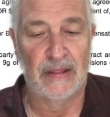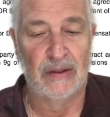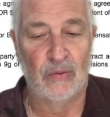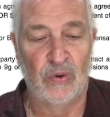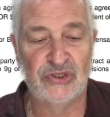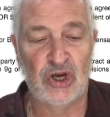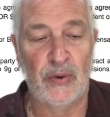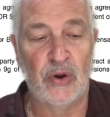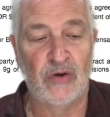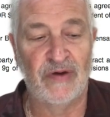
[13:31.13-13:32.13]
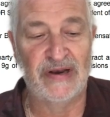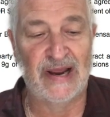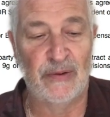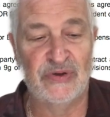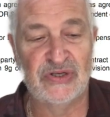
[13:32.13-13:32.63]
What's going on right
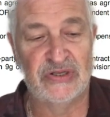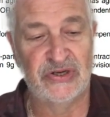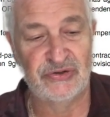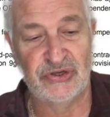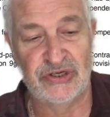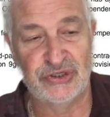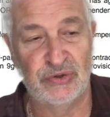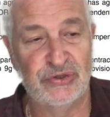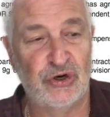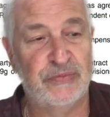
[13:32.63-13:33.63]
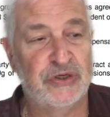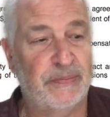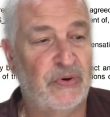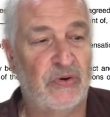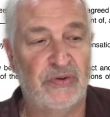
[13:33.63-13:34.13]
now is there's additional terms. You
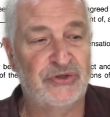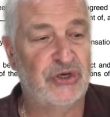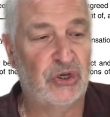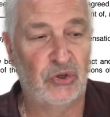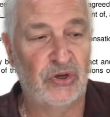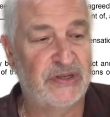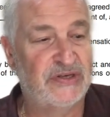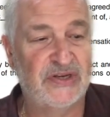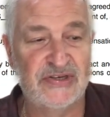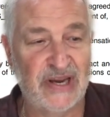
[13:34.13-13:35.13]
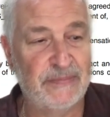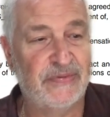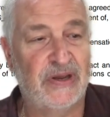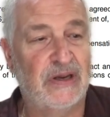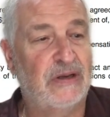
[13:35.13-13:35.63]
put all this, you can look at this the same
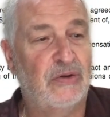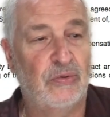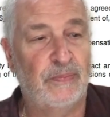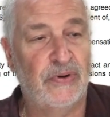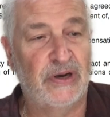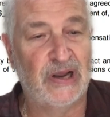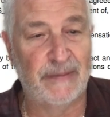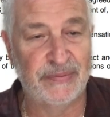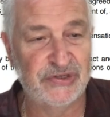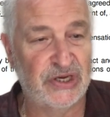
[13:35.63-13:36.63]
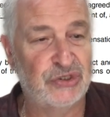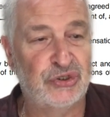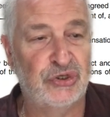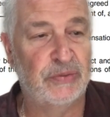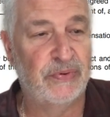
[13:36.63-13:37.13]
thing. You put in
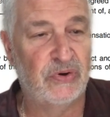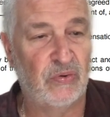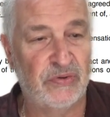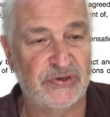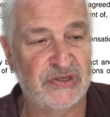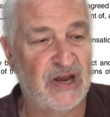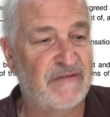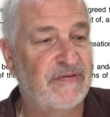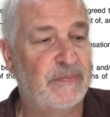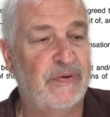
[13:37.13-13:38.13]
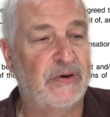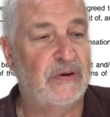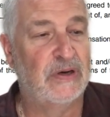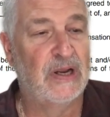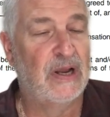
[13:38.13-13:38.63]
compensation, you put in all the stuff, you put in
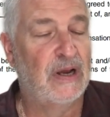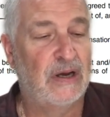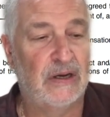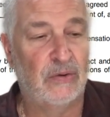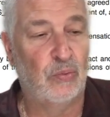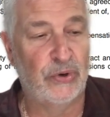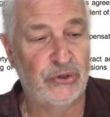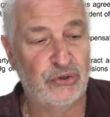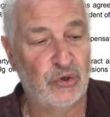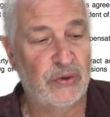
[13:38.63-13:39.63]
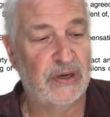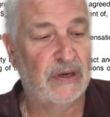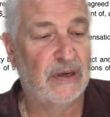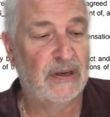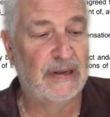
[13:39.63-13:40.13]
what you're doing,
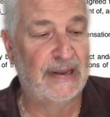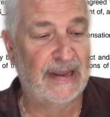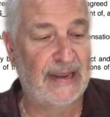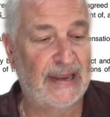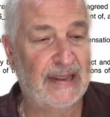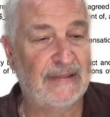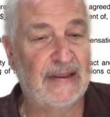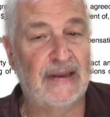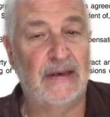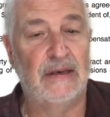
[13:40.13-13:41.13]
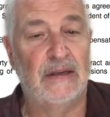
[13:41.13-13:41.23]
and then